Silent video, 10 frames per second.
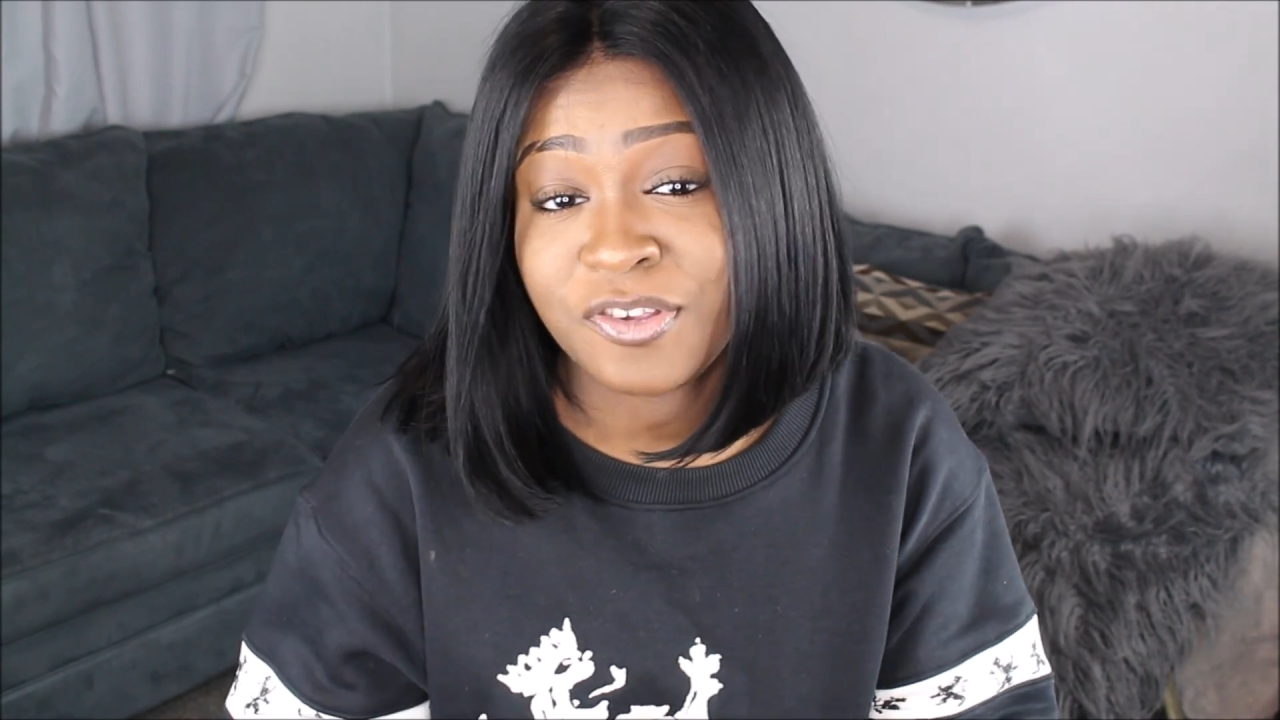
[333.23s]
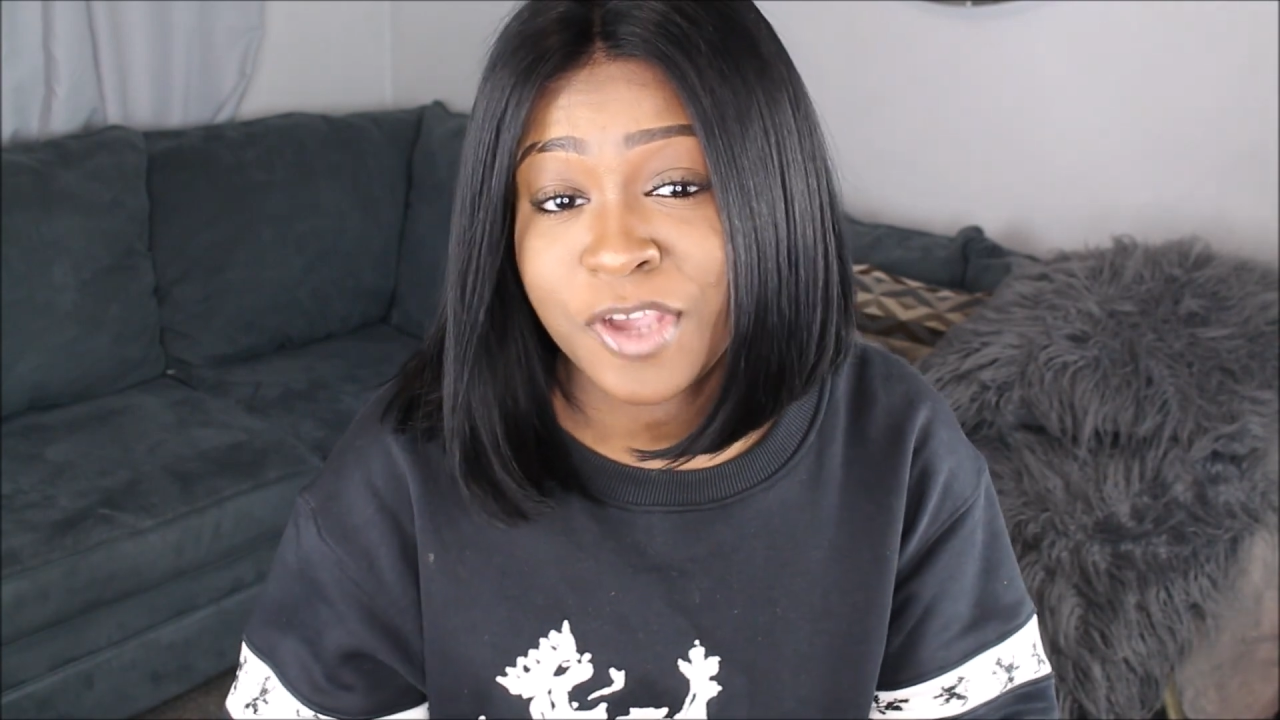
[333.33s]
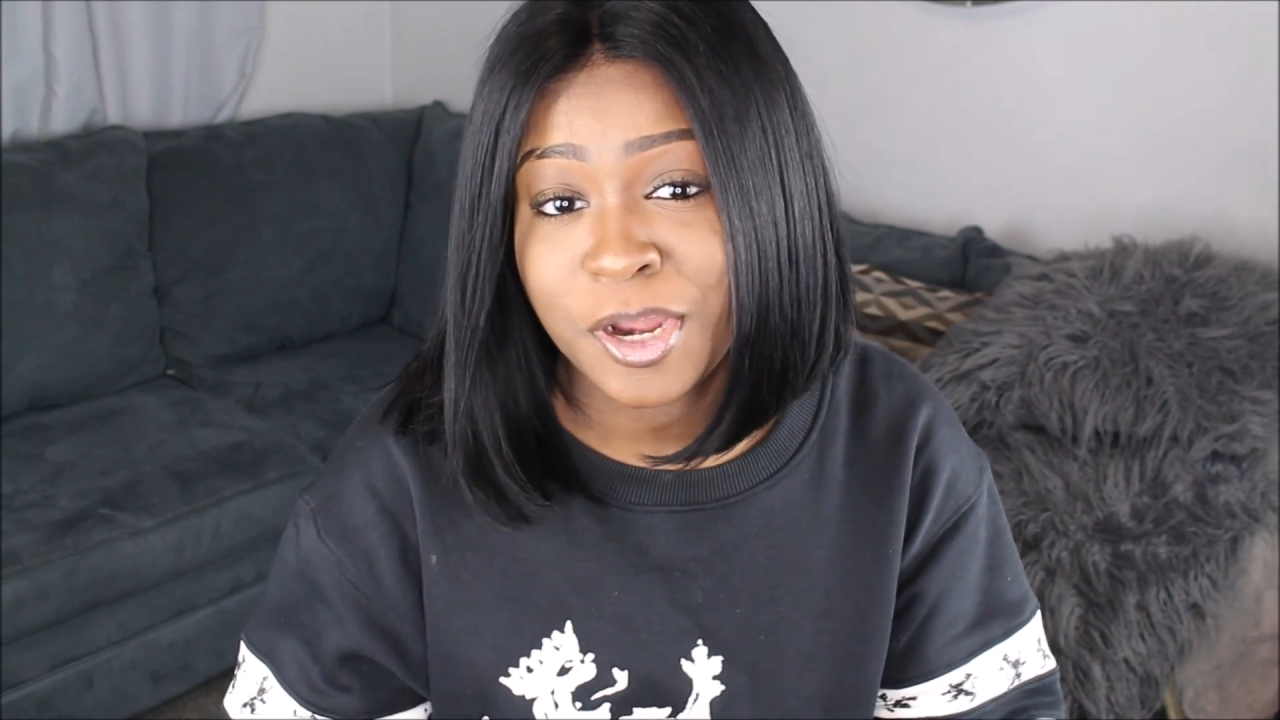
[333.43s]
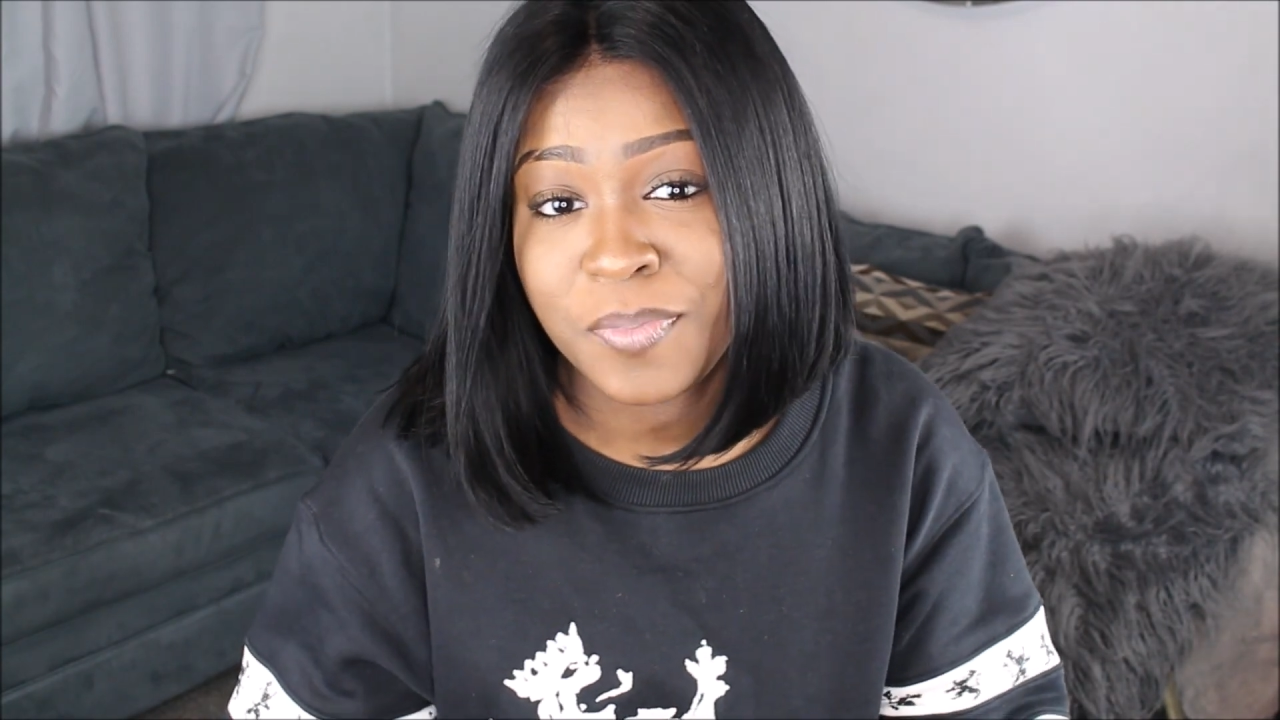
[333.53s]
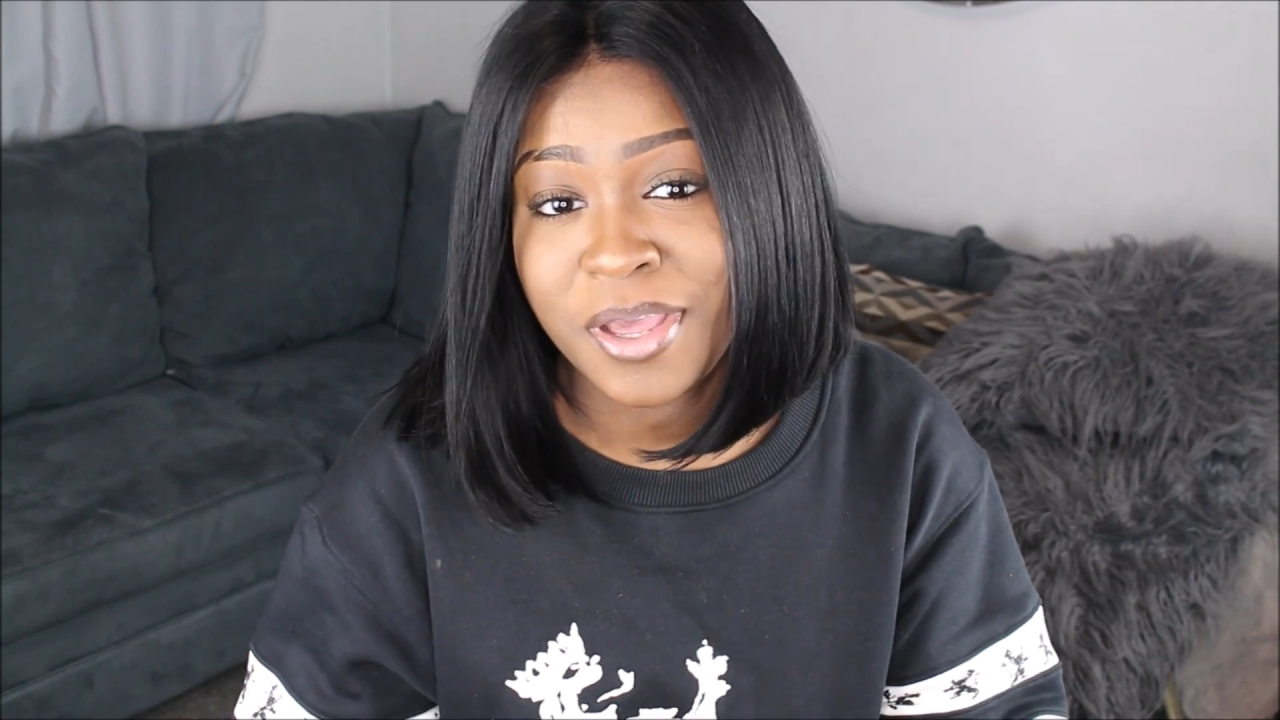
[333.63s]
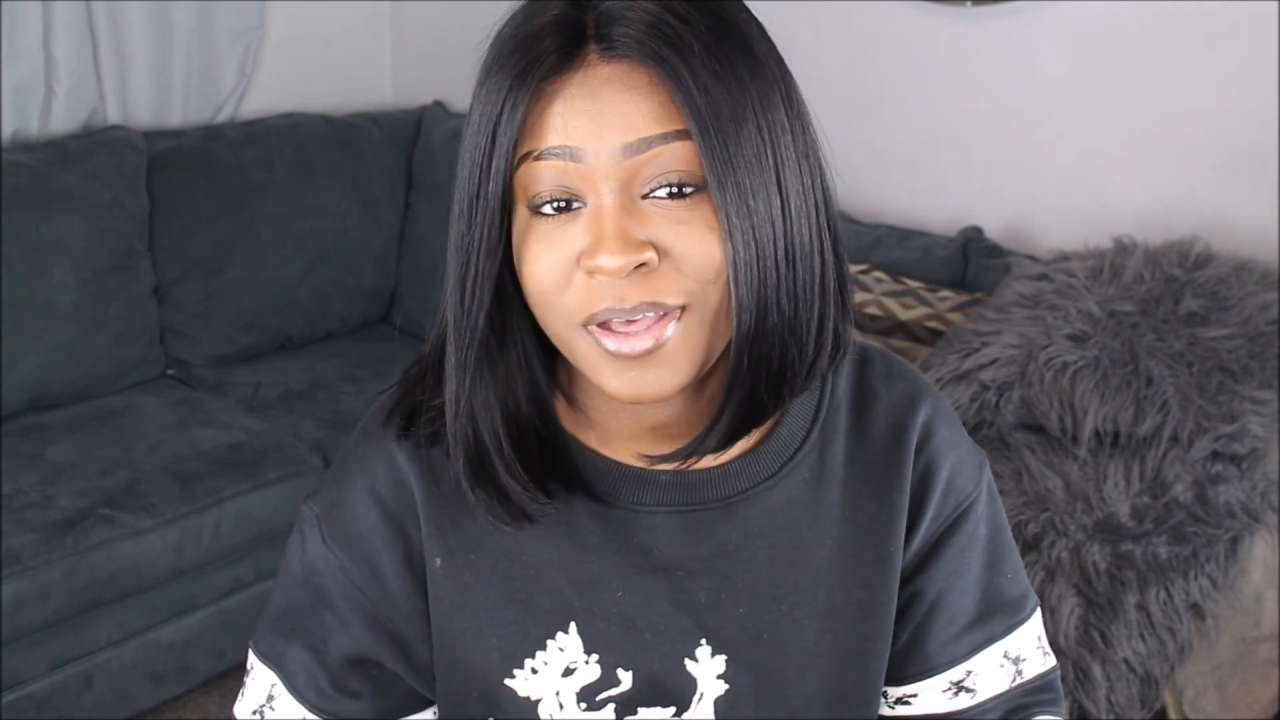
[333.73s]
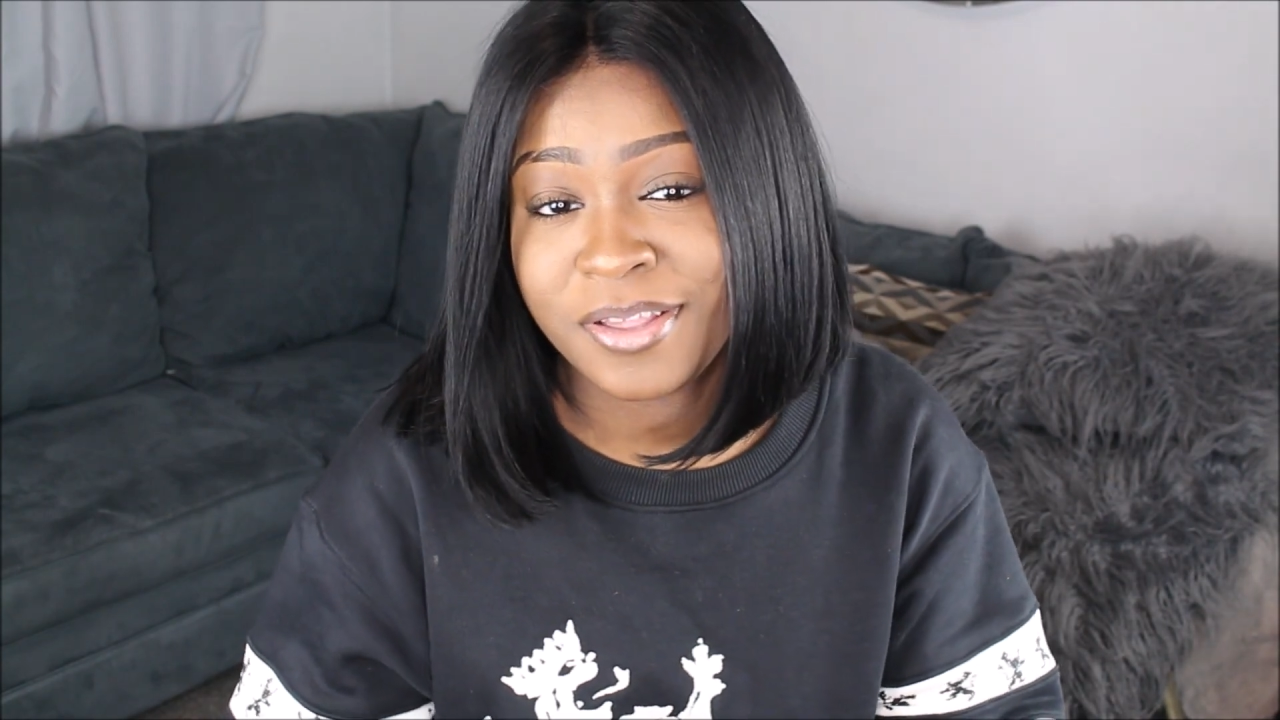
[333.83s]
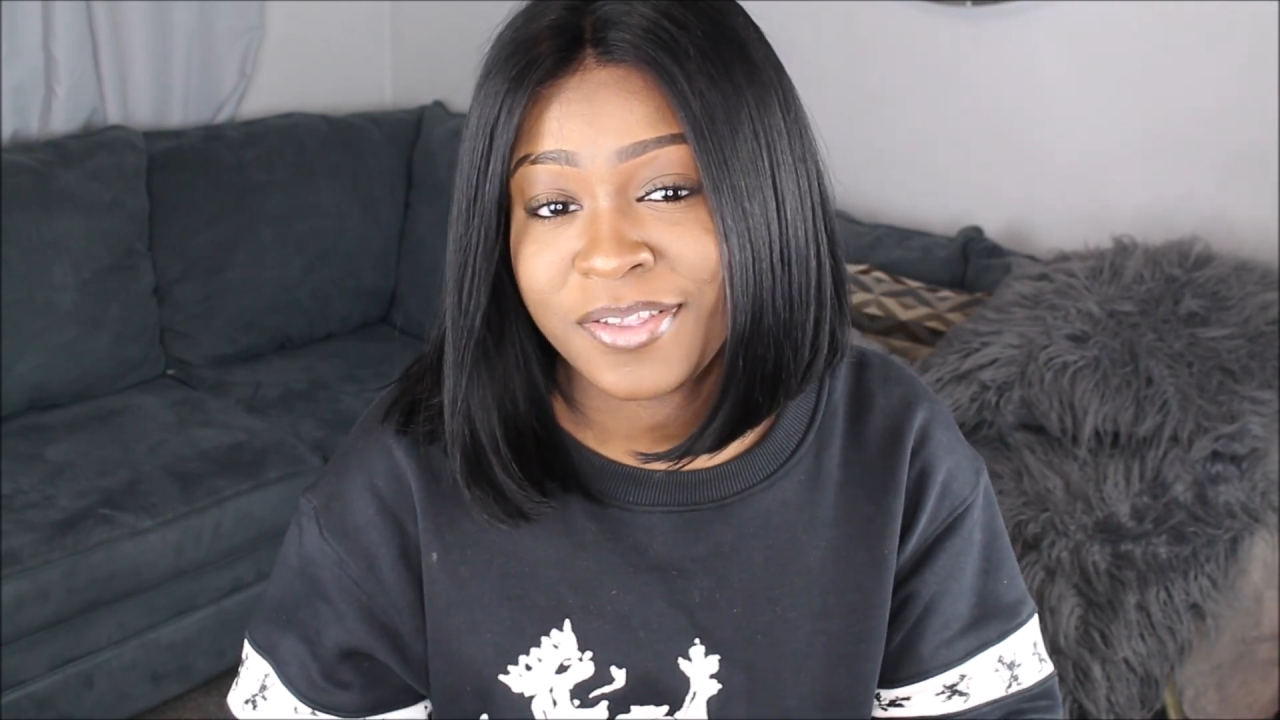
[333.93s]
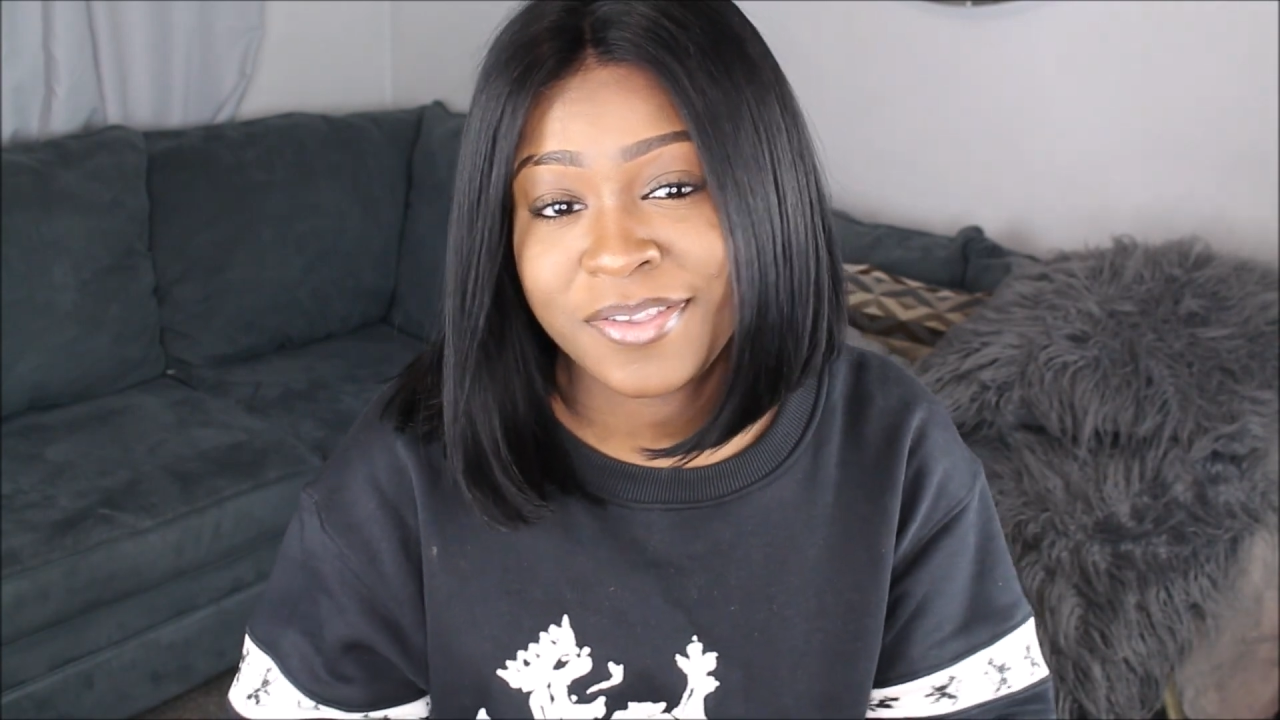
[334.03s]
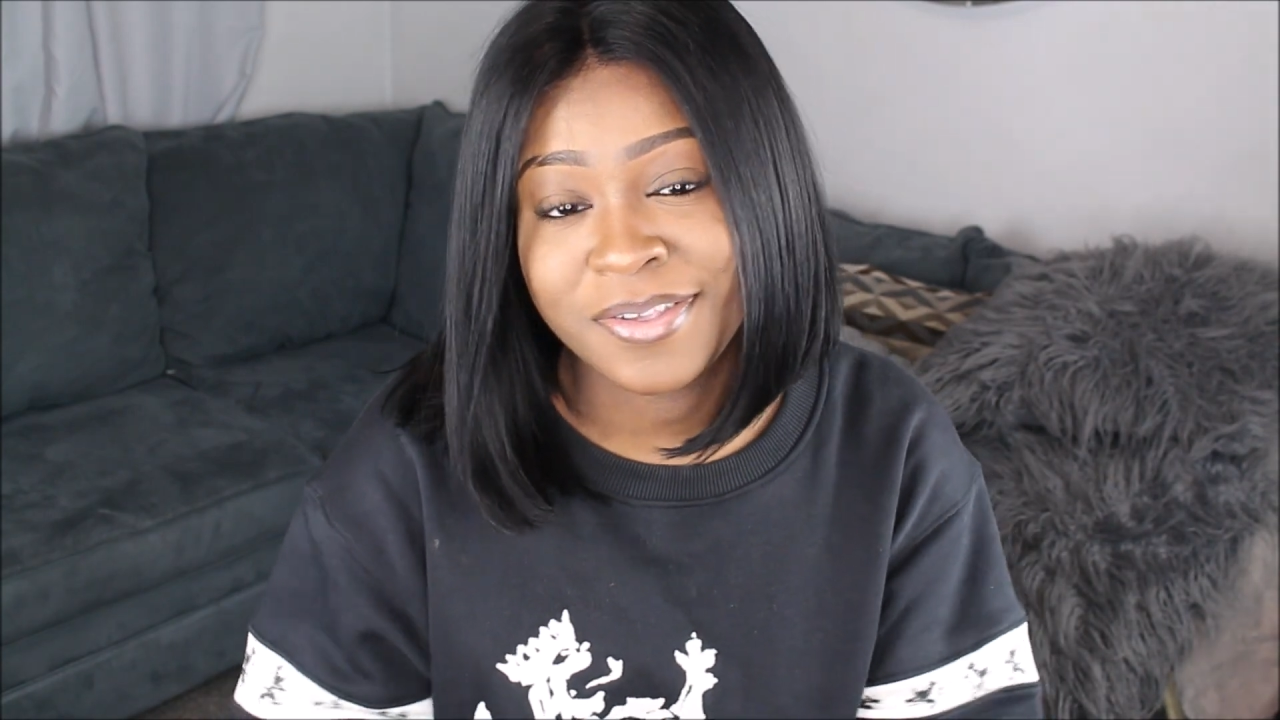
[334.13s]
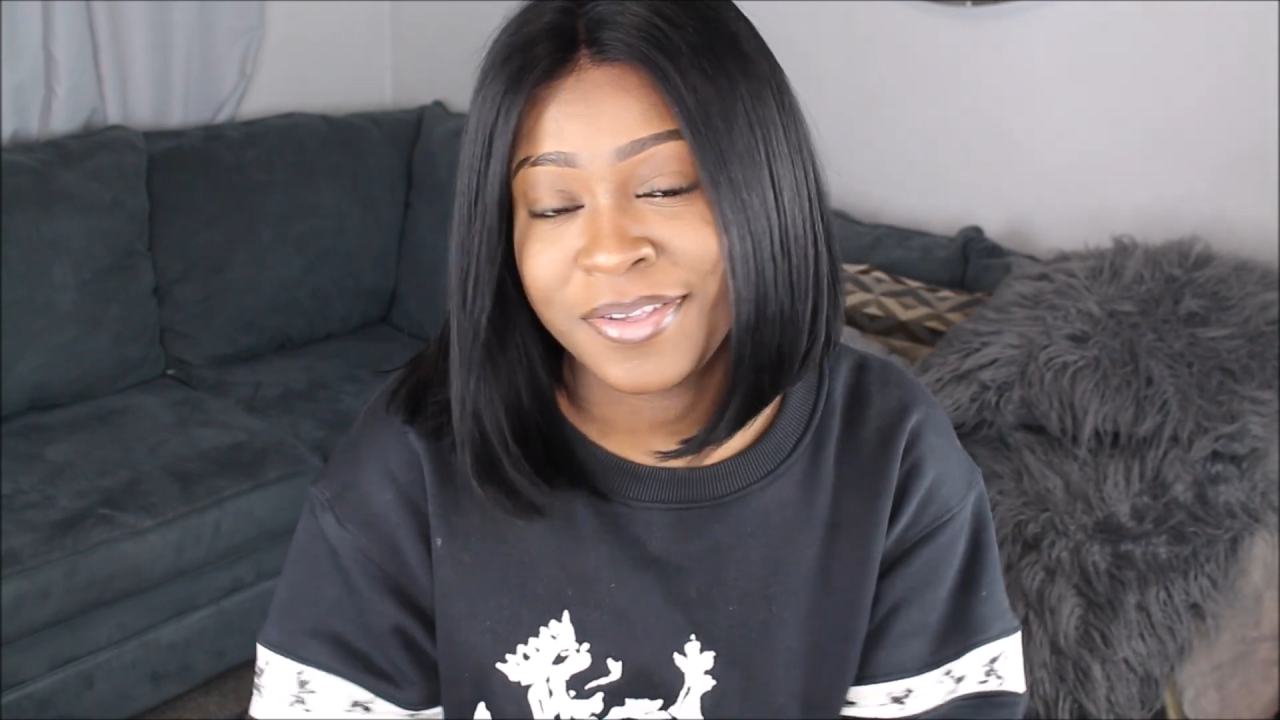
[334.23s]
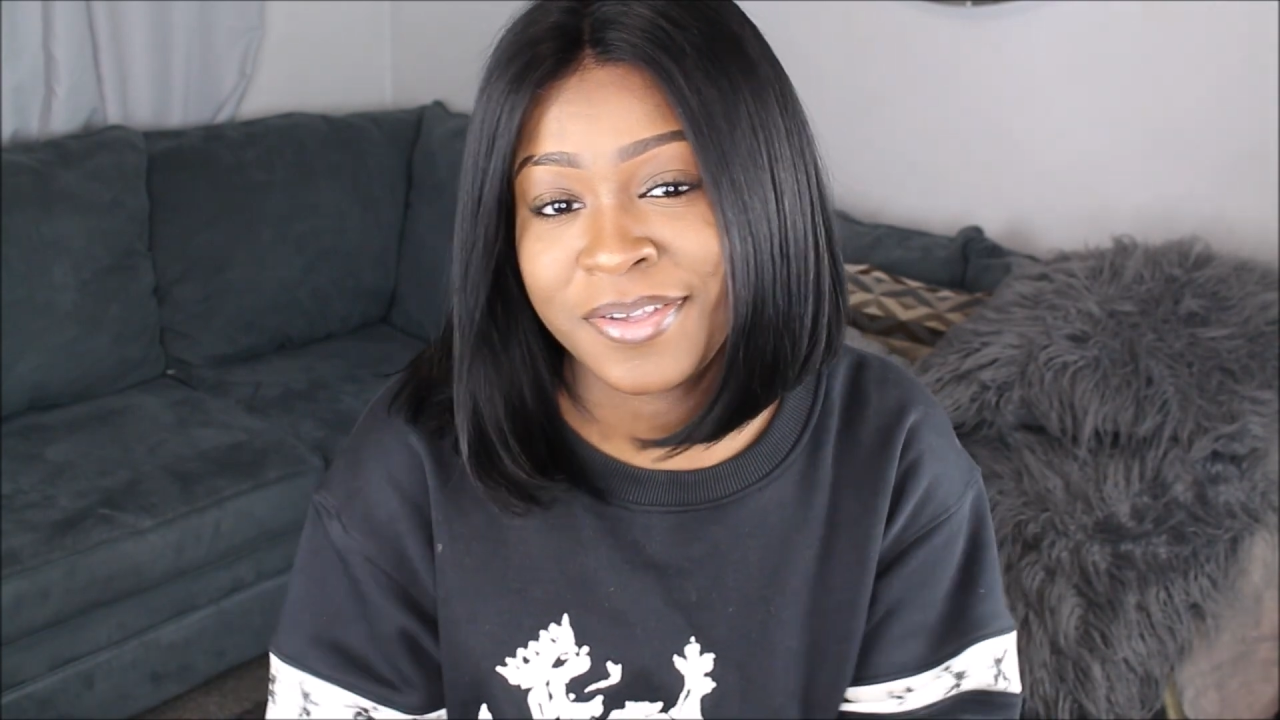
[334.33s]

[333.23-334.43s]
shedding because